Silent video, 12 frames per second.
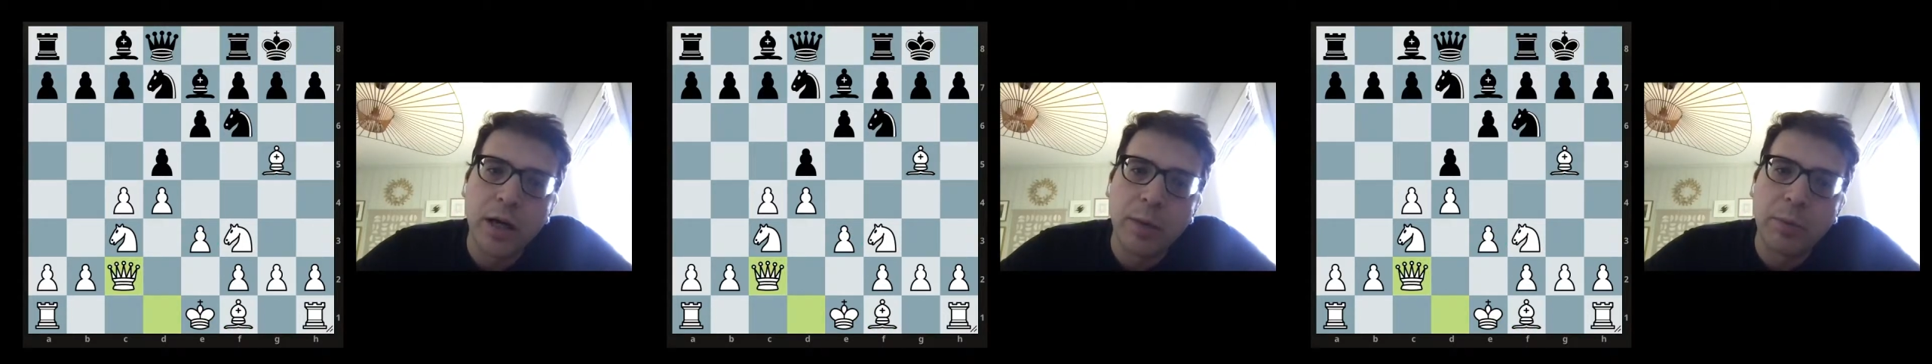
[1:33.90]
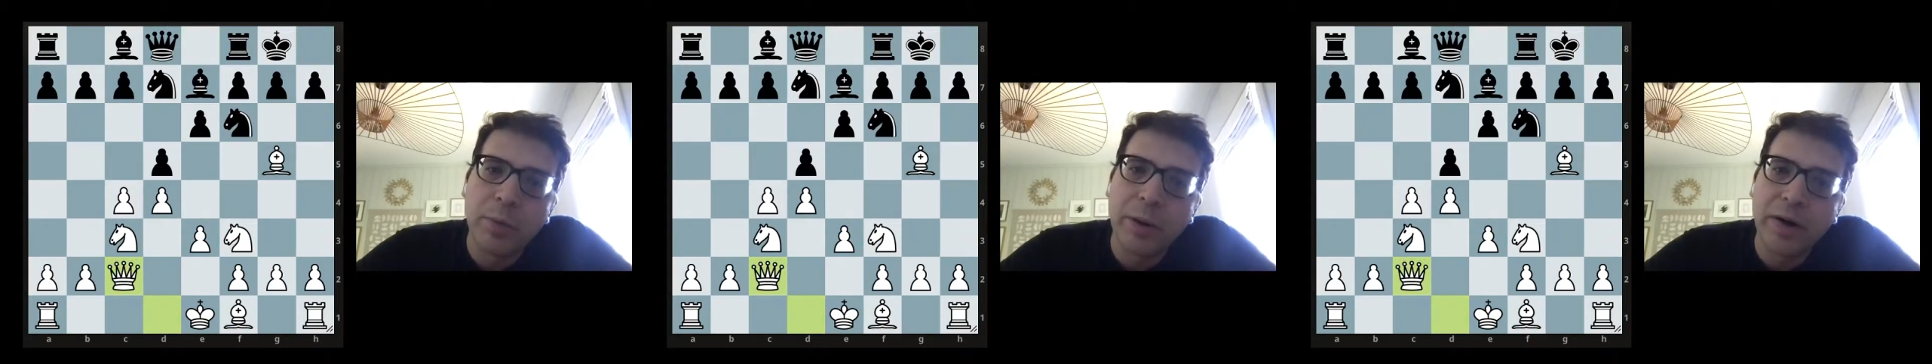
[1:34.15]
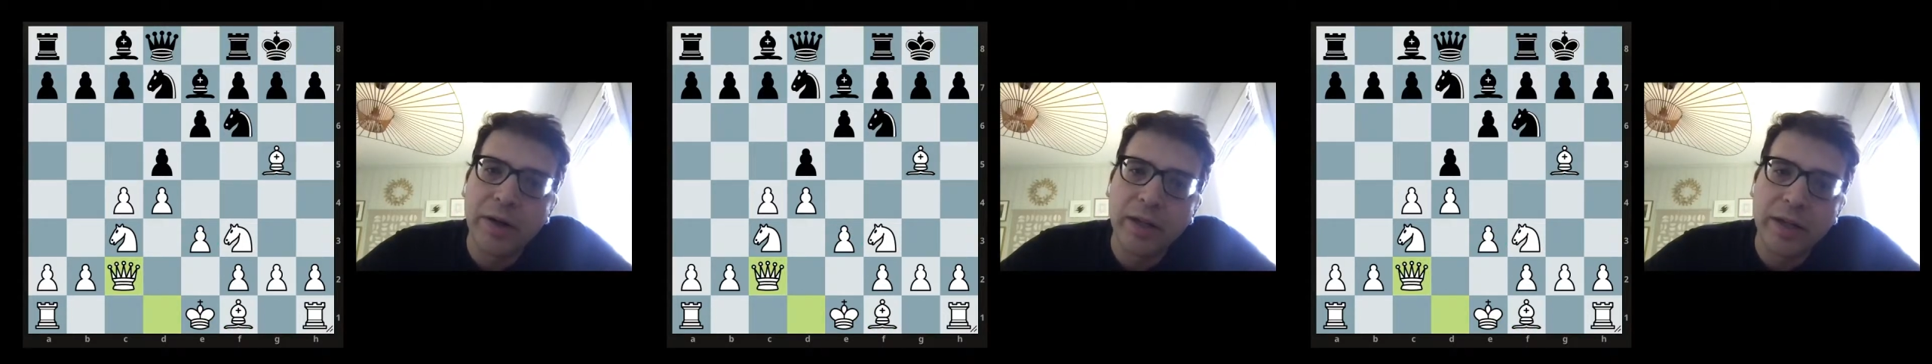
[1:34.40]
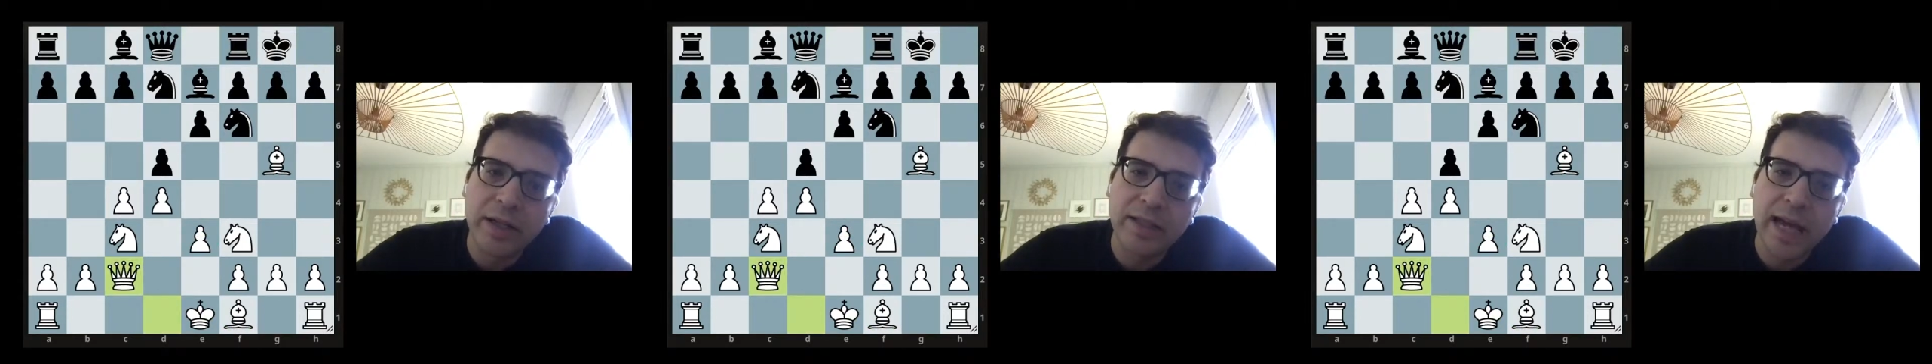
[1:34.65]

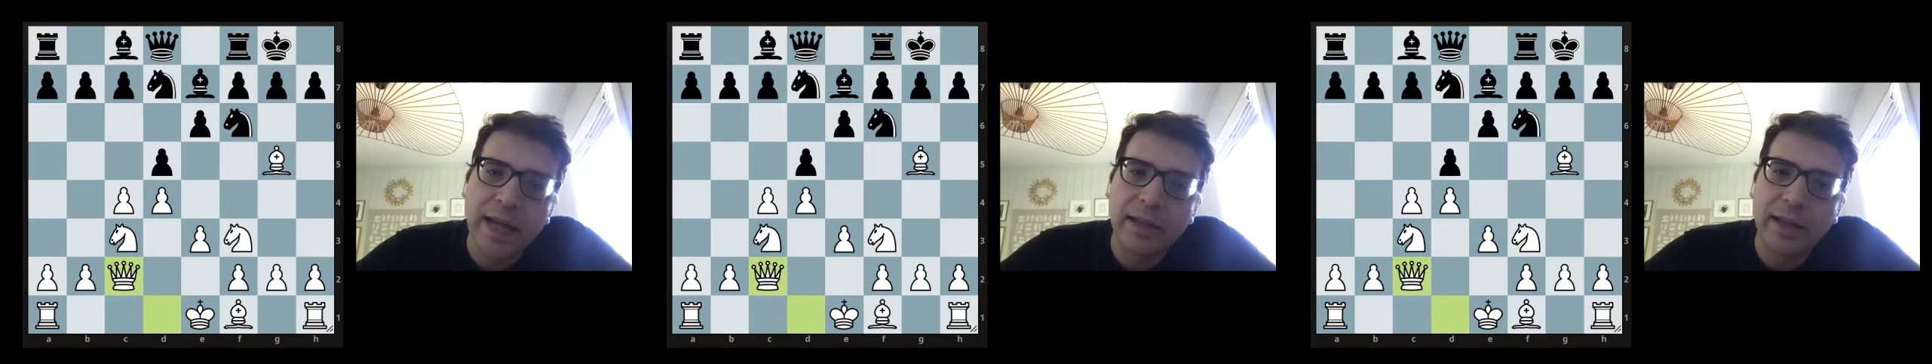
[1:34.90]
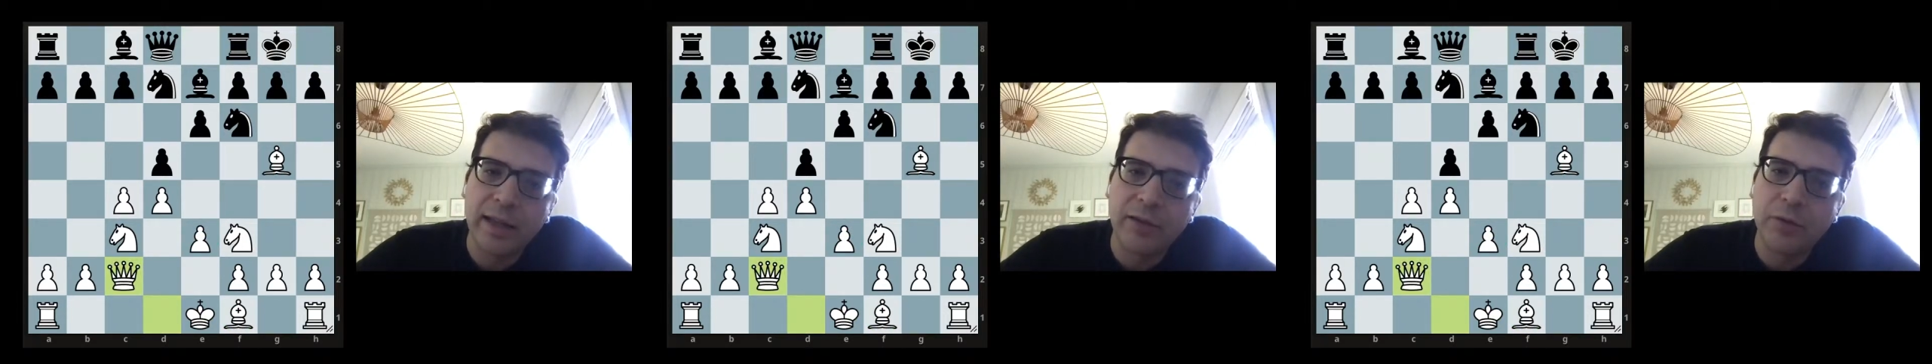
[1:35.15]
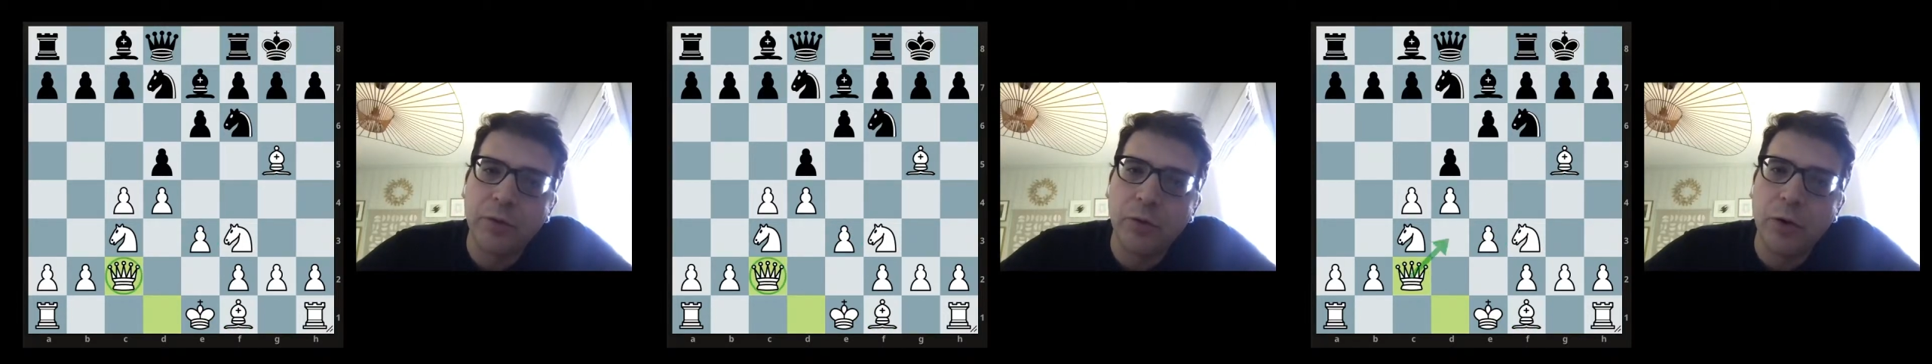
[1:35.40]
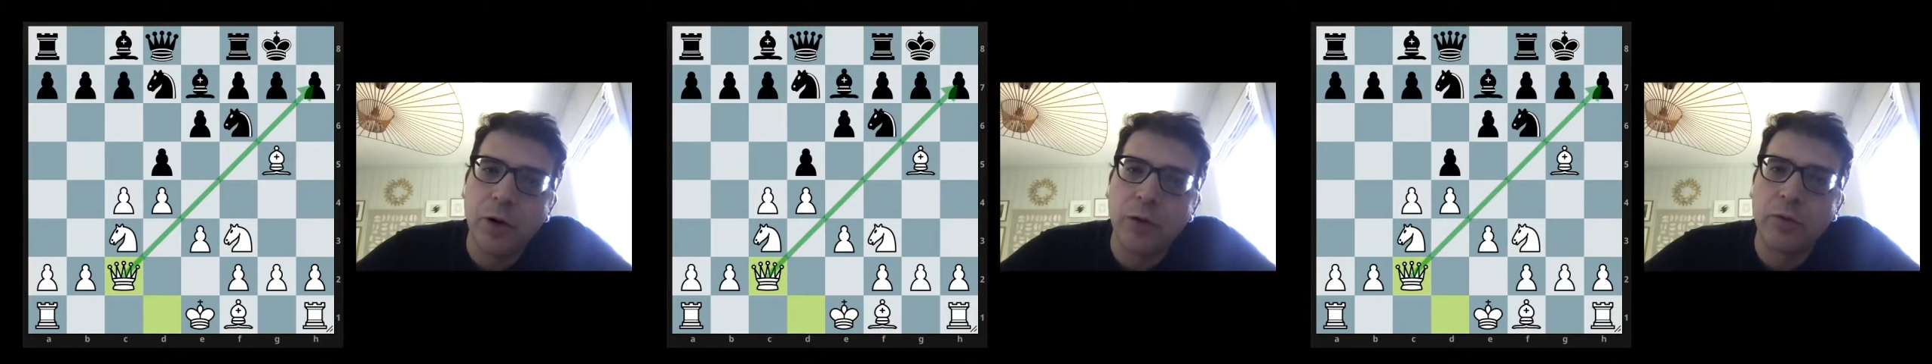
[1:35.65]
preparing an attack line
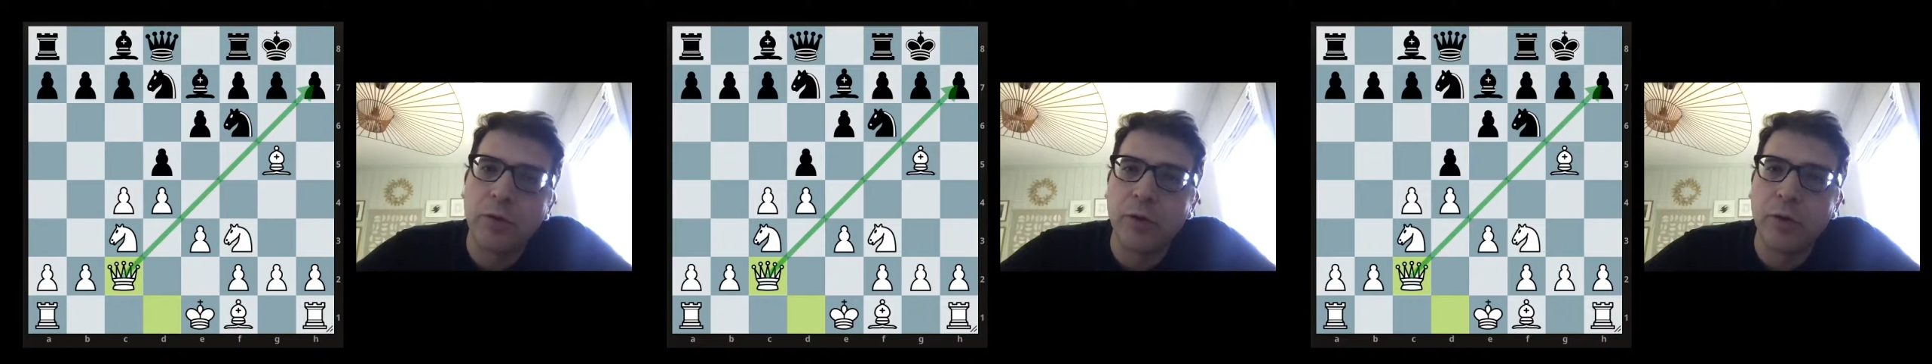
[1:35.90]
for